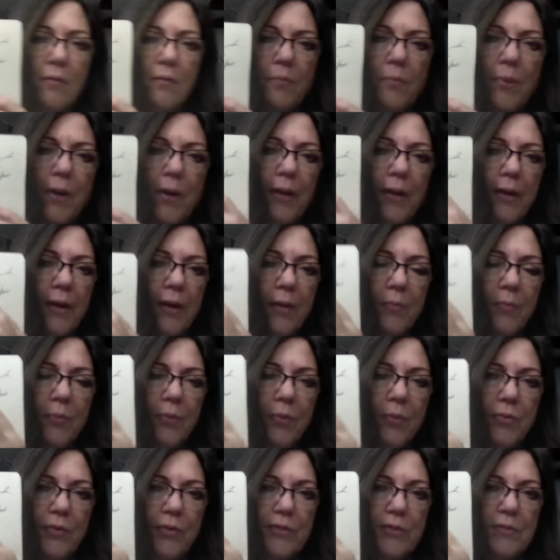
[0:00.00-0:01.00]
but I
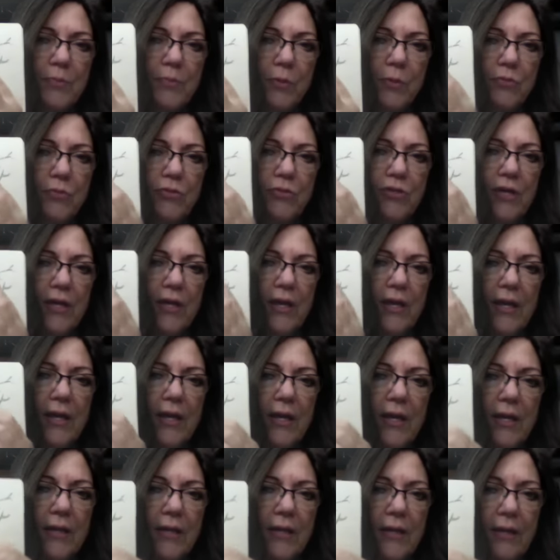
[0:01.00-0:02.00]
put this blue jay
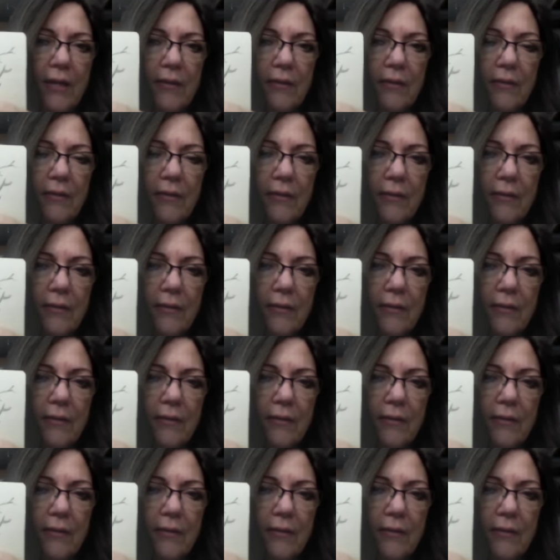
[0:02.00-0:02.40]
in and